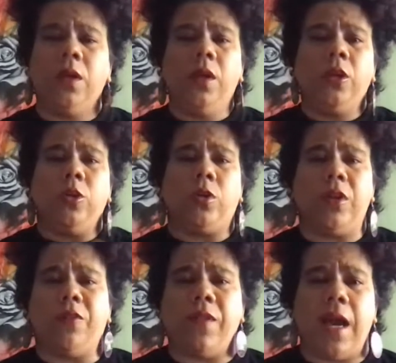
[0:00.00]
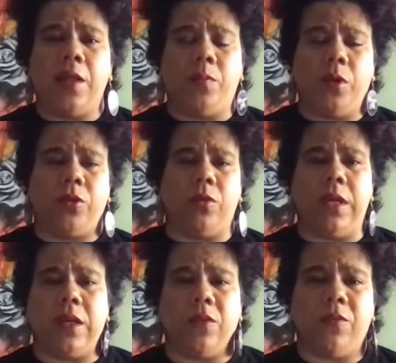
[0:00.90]
You couldn't fly the Puerto
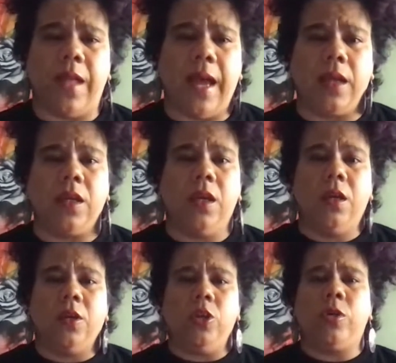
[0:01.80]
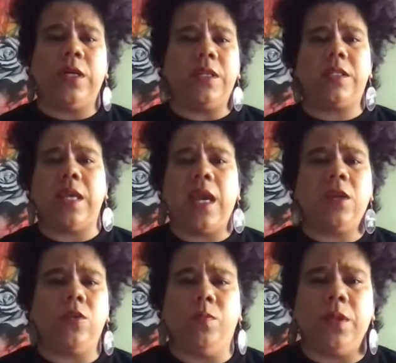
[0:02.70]
Rican flag. You couldn't say
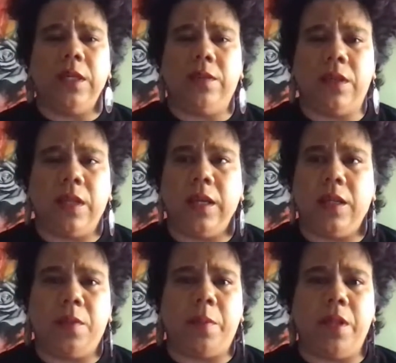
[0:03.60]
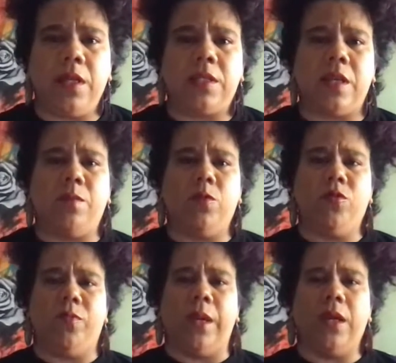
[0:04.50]
you believed in the Independista
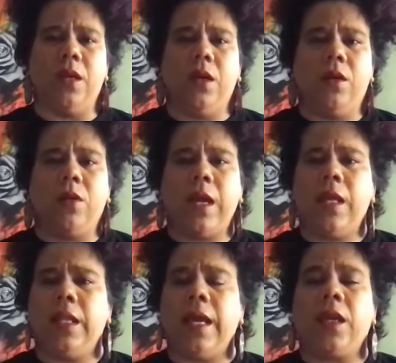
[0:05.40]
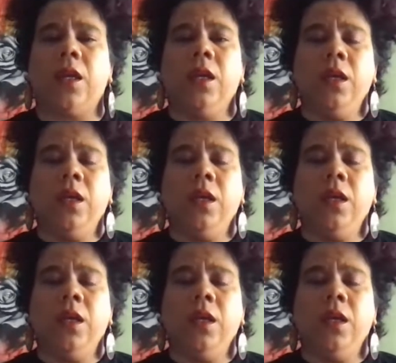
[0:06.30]
movement. Okay, like